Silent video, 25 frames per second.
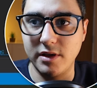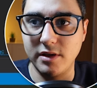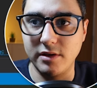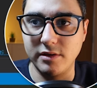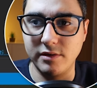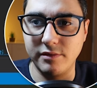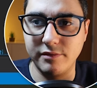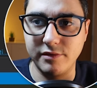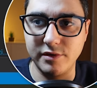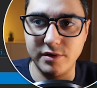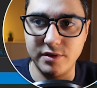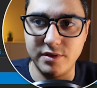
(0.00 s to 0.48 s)

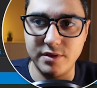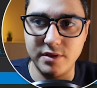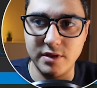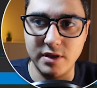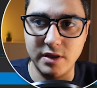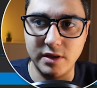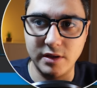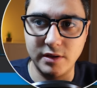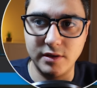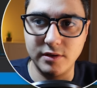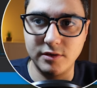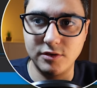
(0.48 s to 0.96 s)

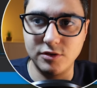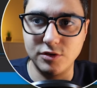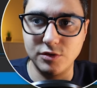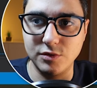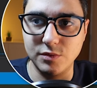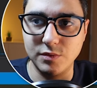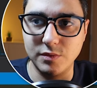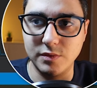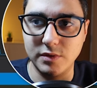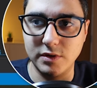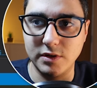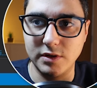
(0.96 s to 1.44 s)
everything
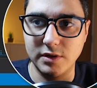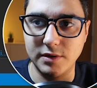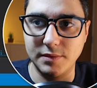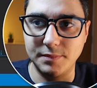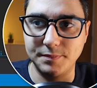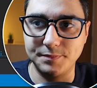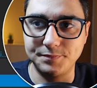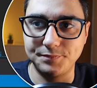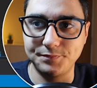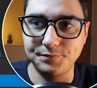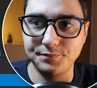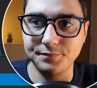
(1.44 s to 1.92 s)

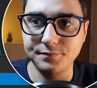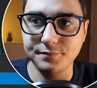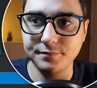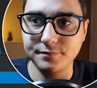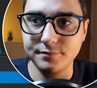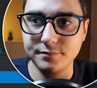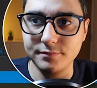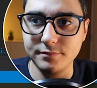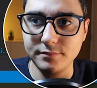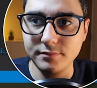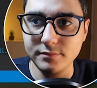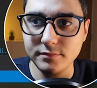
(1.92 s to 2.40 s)
to
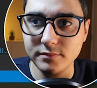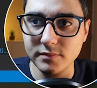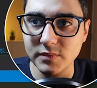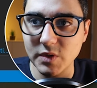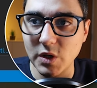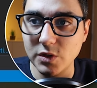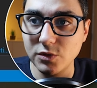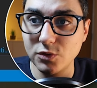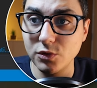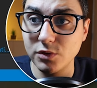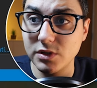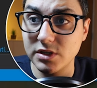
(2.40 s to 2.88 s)

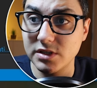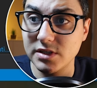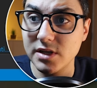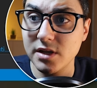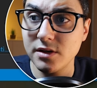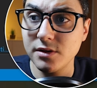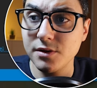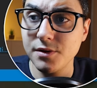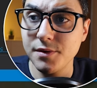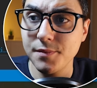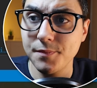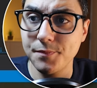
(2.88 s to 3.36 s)
the
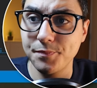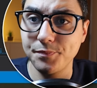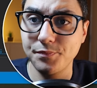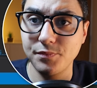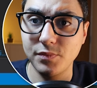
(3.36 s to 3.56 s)
center.